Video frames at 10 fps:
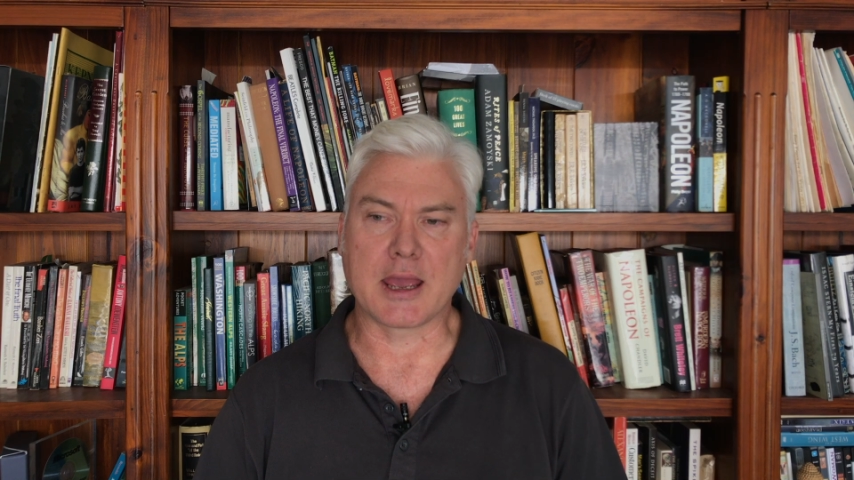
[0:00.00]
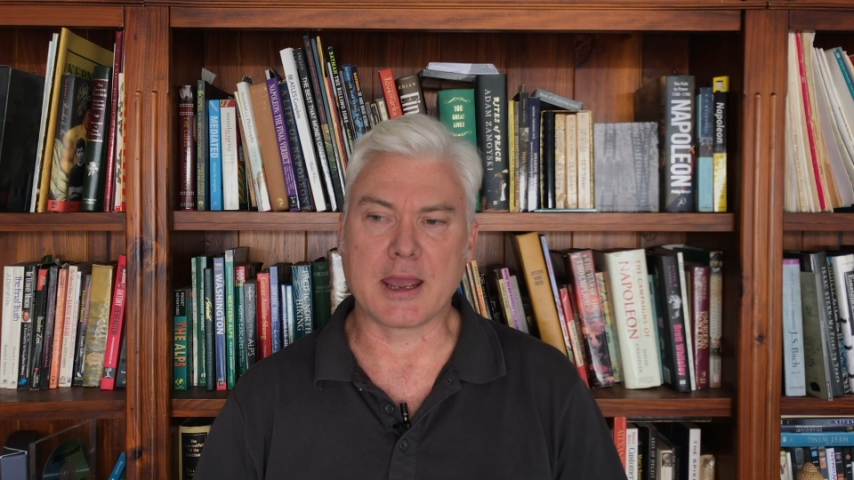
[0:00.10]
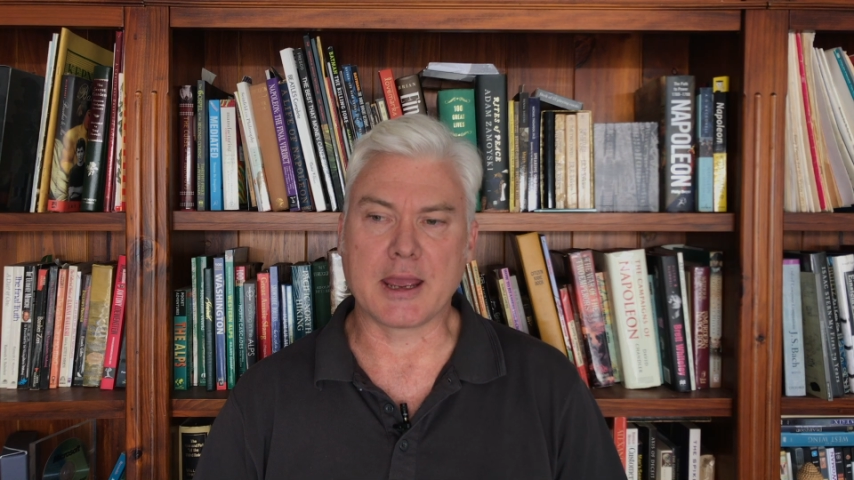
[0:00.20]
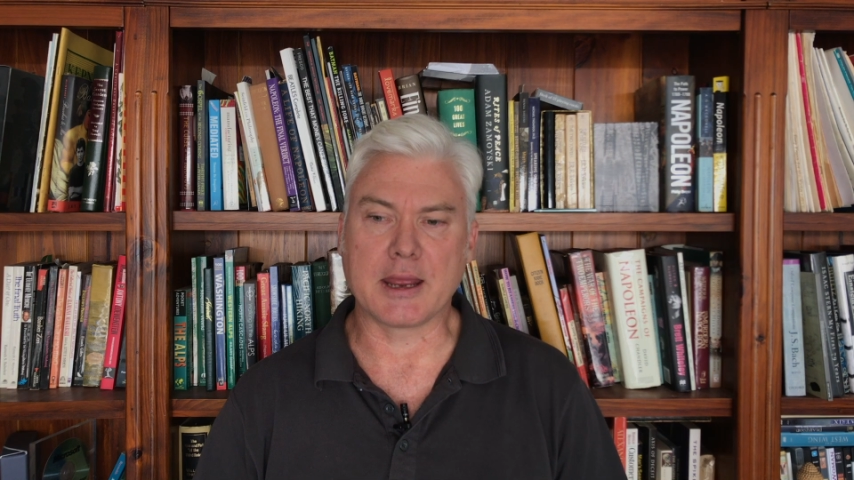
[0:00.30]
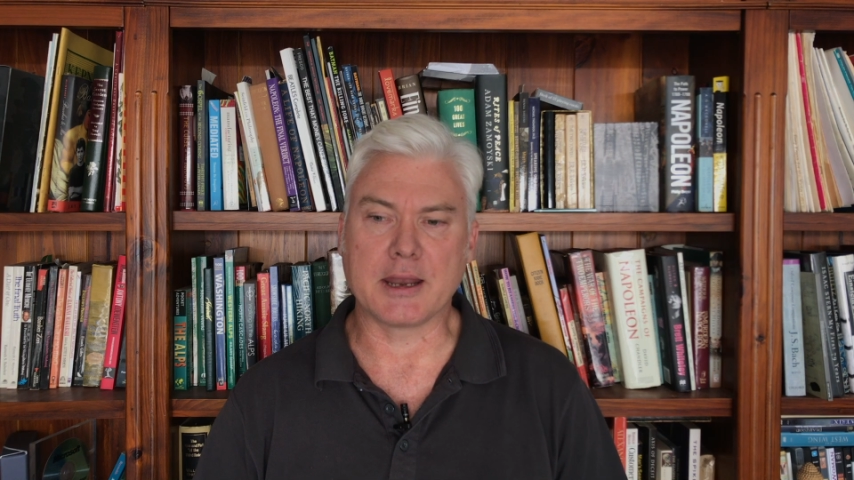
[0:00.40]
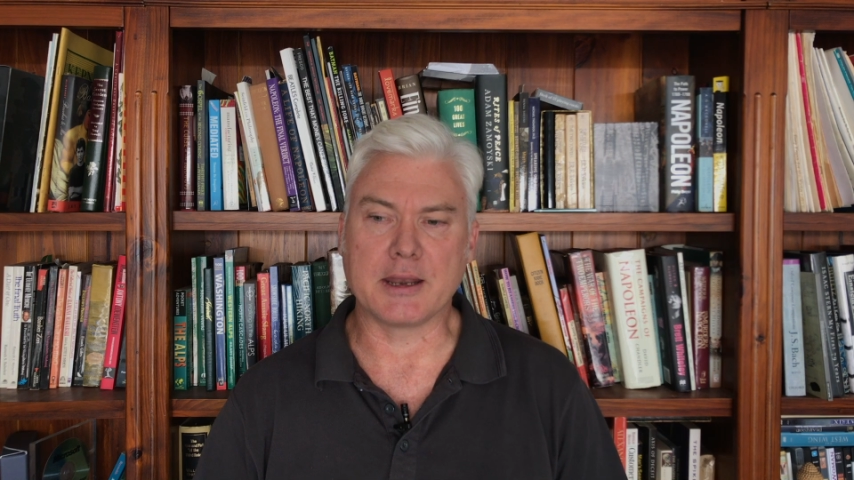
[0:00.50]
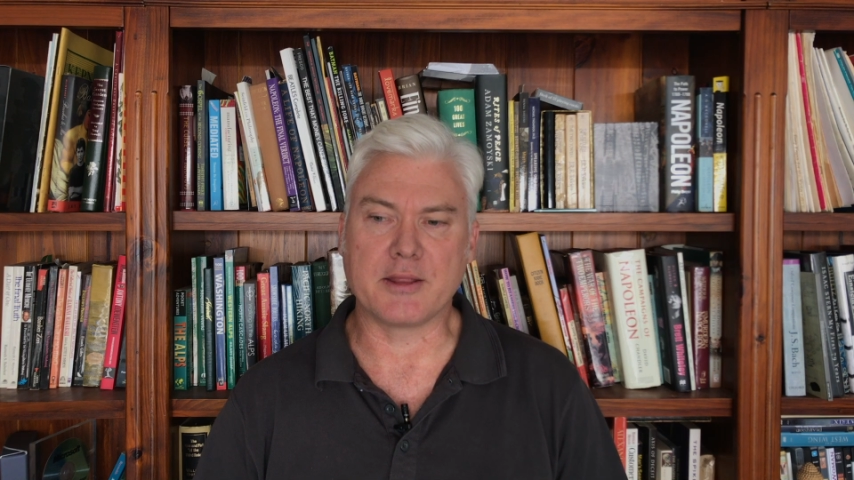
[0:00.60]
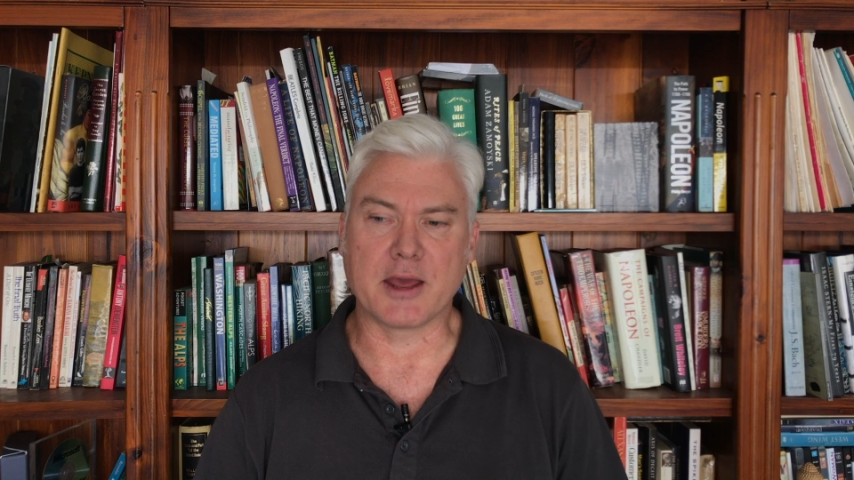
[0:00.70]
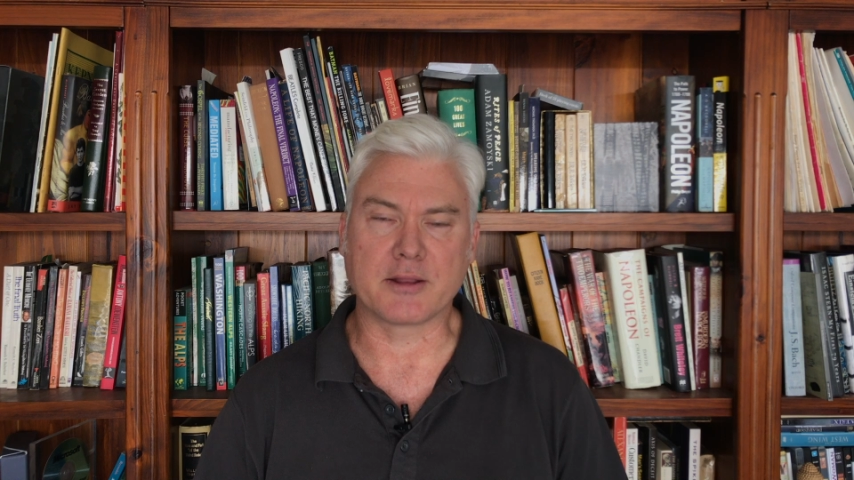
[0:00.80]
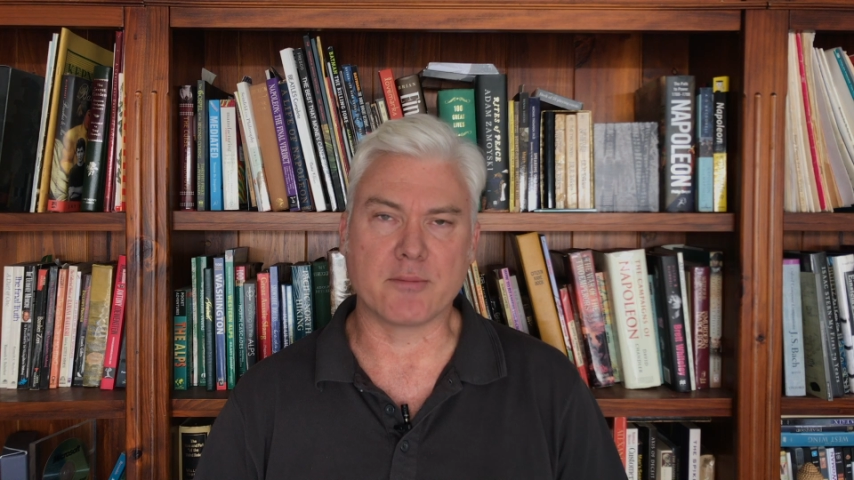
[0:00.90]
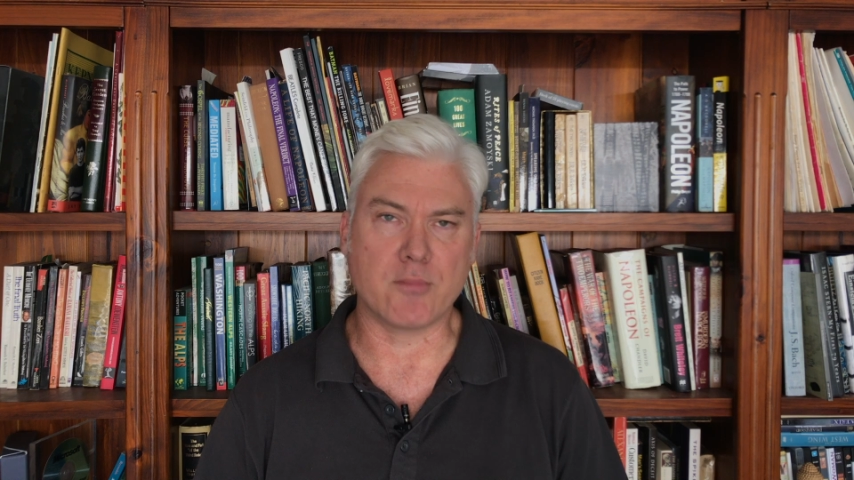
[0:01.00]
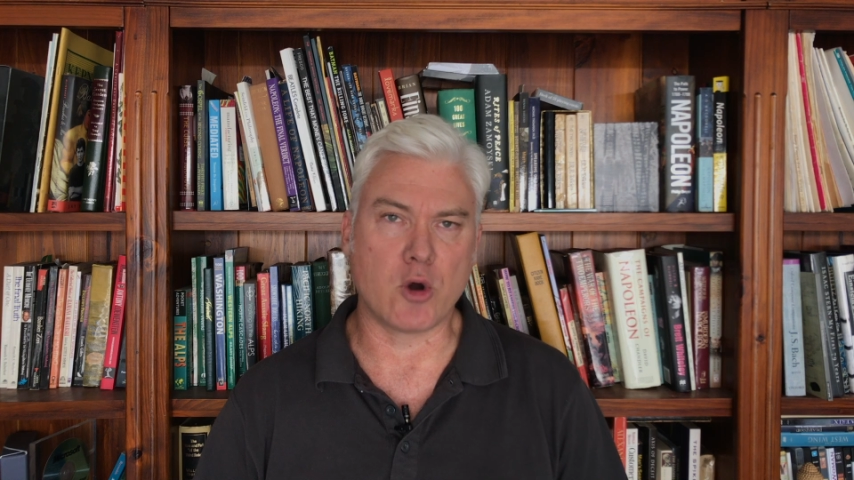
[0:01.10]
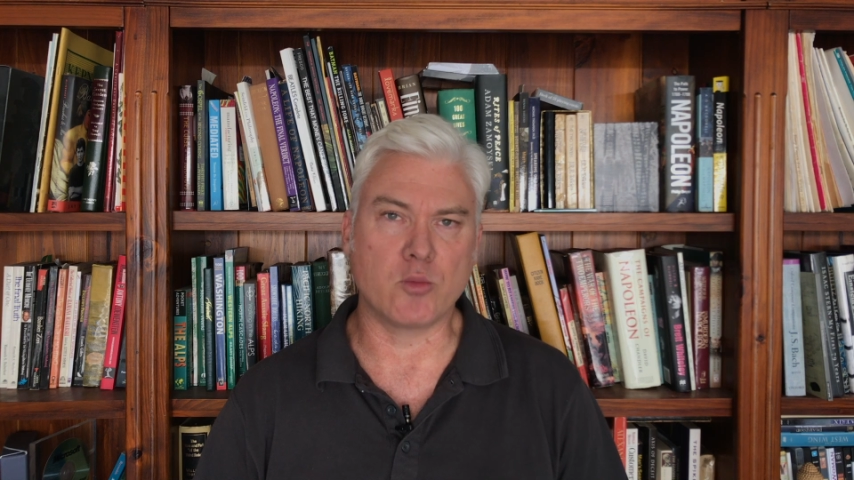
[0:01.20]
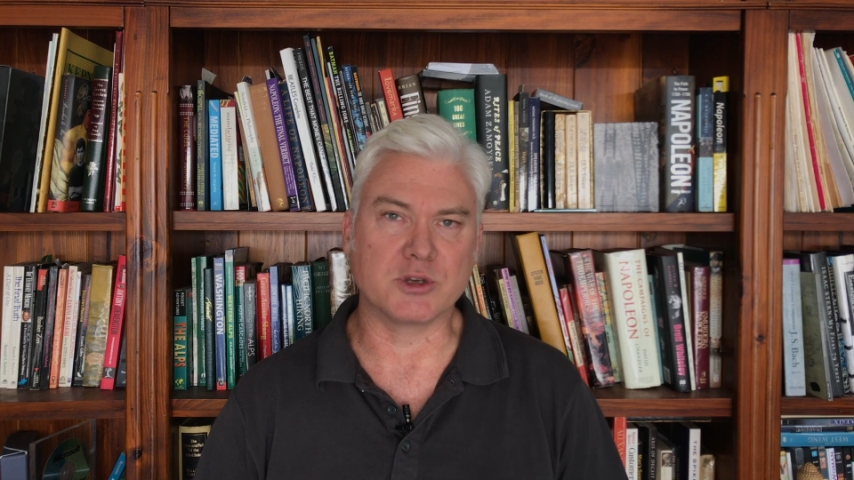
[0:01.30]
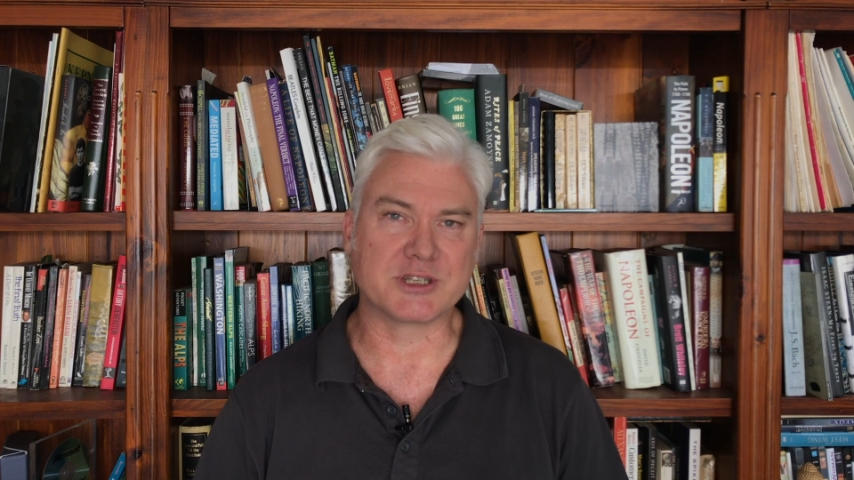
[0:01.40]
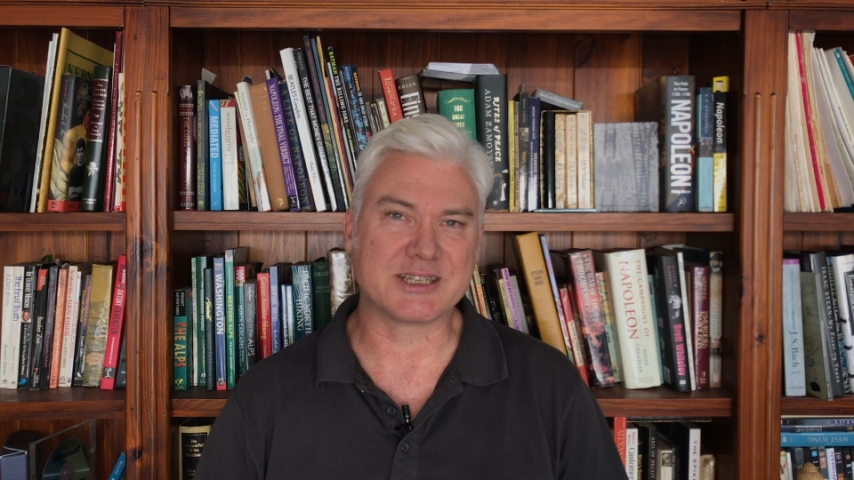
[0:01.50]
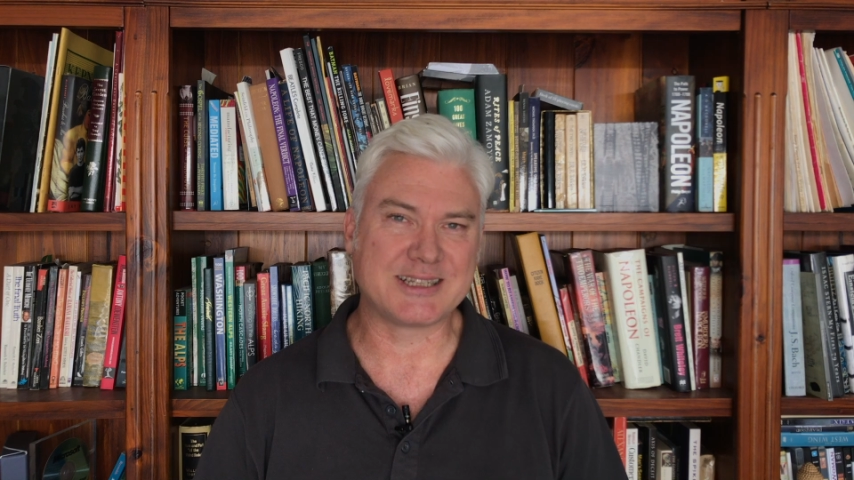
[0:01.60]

and that the mob was